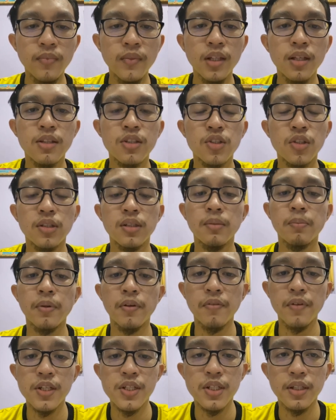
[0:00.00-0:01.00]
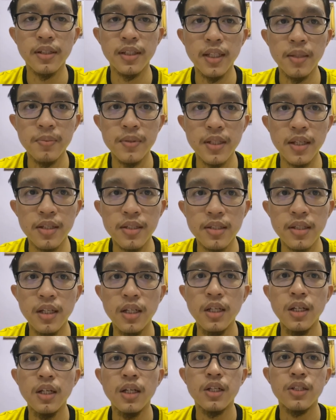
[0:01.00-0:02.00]
So the prevention tips is
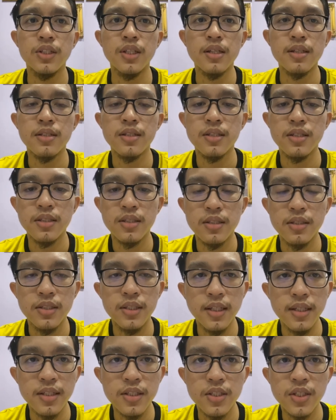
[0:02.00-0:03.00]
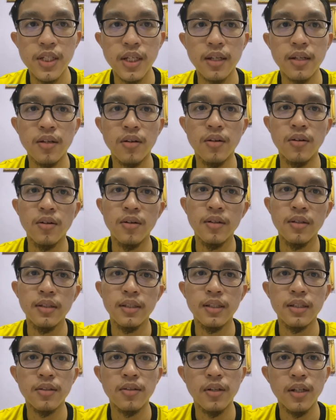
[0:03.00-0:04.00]
just check all
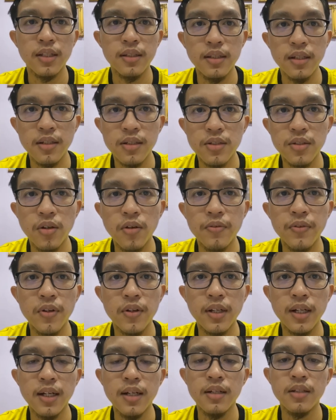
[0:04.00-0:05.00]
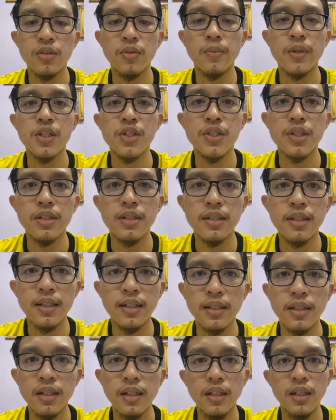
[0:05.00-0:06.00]
the connectors of your car to make sure
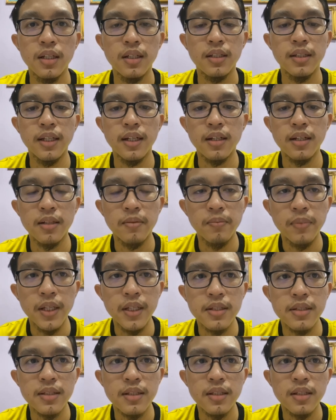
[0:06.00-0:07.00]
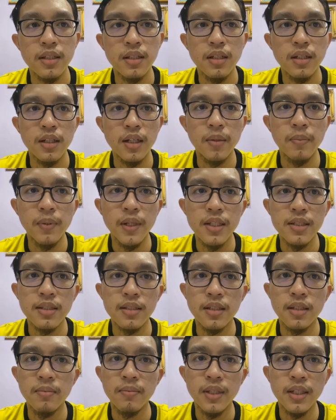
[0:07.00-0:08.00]
that they are in place.
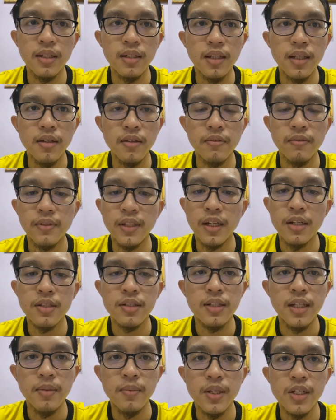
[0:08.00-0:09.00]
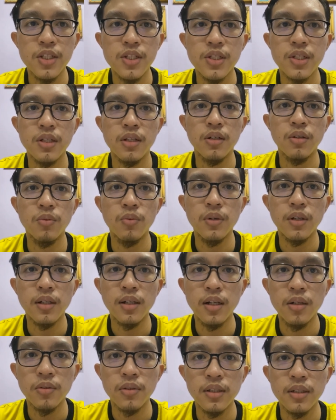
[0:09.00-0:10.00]
Replace immediately if there's damage.
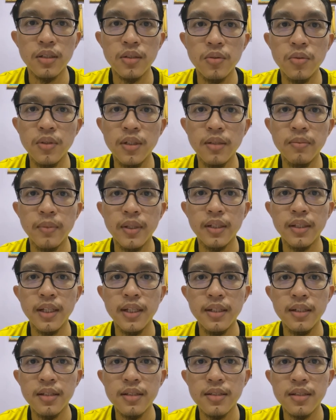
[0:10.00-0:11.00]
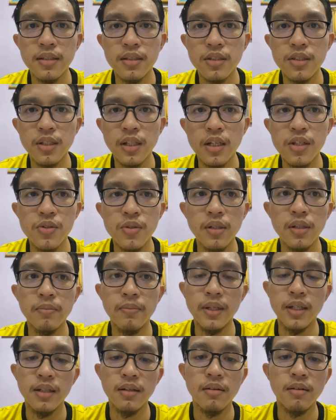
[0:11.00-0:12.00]
Work out a coolant maintenance schedule
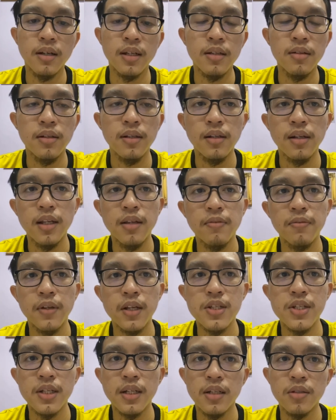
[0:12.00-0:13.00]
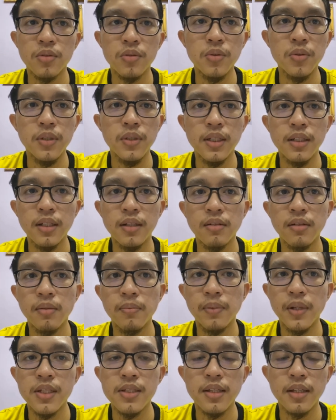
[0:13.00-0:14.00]
by regularly flushing out coolant and
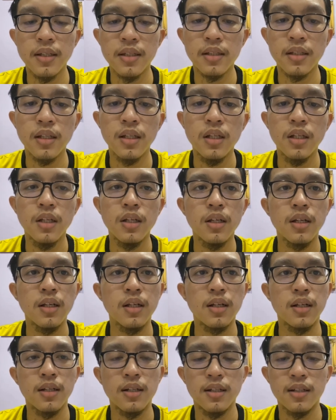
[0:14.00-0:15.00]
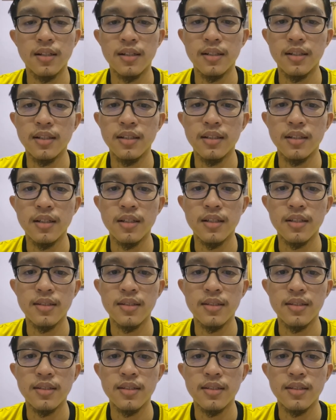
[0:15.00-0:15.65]
replacing it. The